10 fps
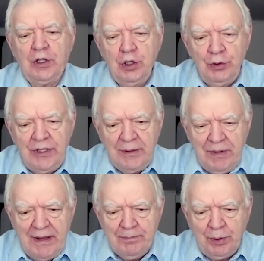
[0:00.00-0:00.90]
including
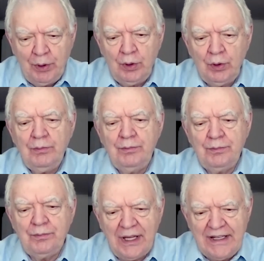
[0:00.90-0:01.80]
people,
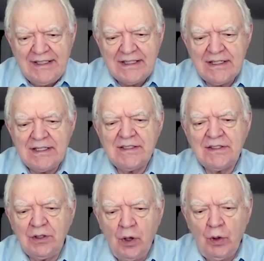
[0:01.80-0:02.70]

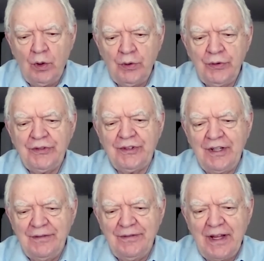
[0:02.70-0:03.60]
places, goals,
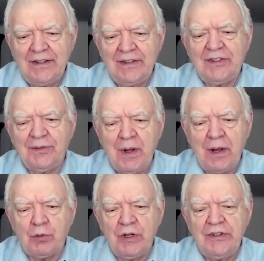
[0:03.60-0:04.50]
events,
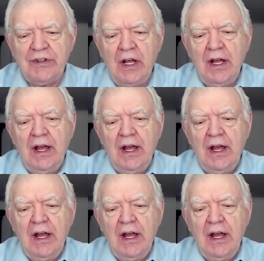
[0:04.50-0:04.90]
memories,